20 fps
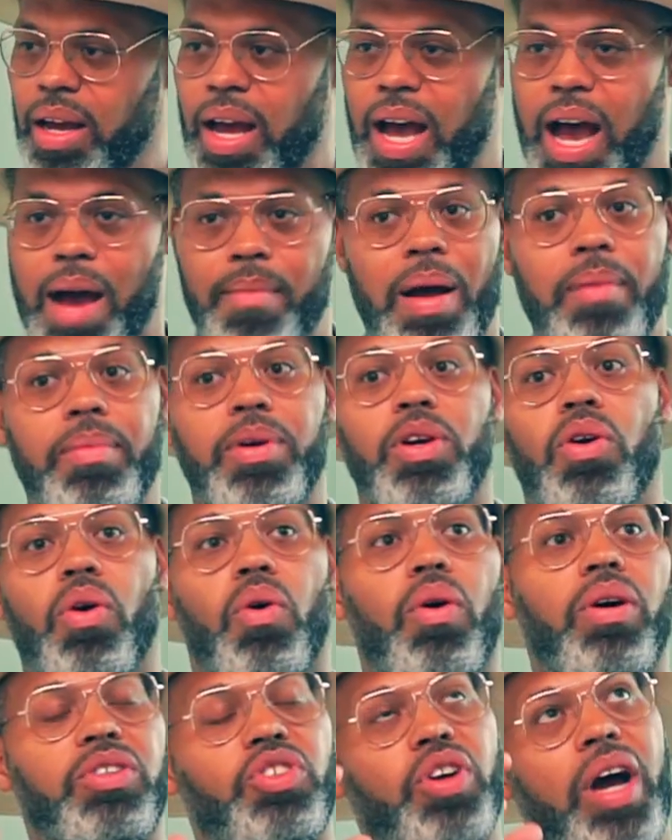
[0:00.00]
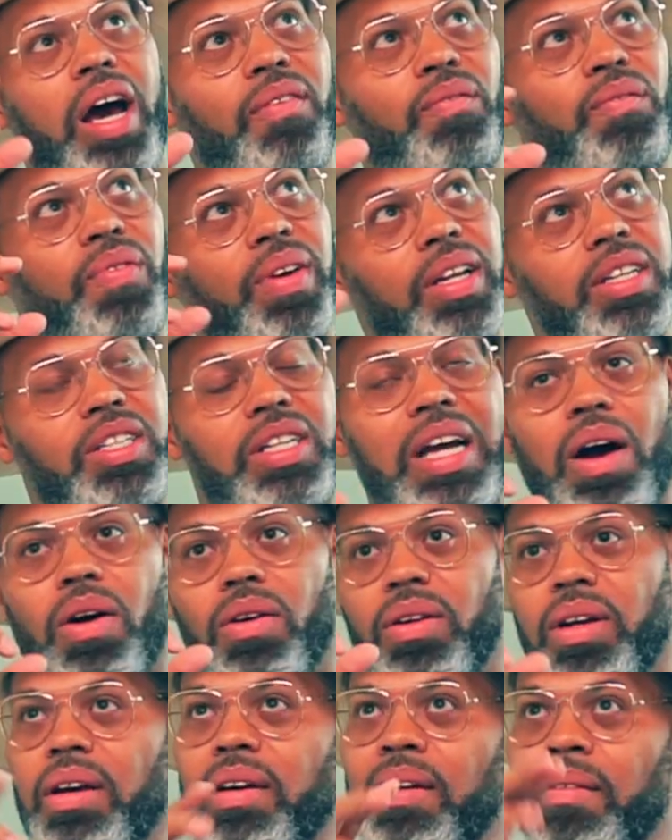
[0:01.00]
I might be trying to finish
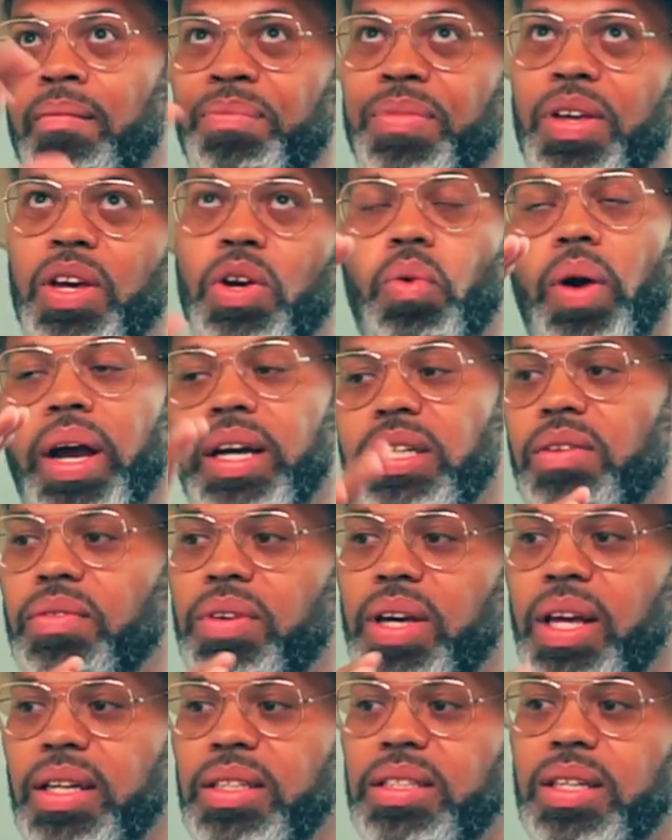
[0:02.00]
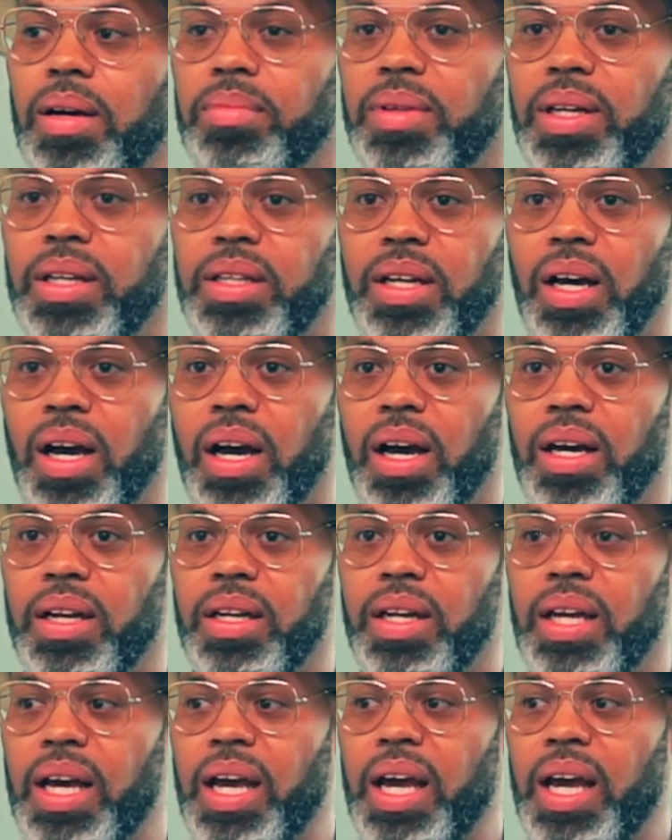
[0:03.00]
out the equation of getting something done,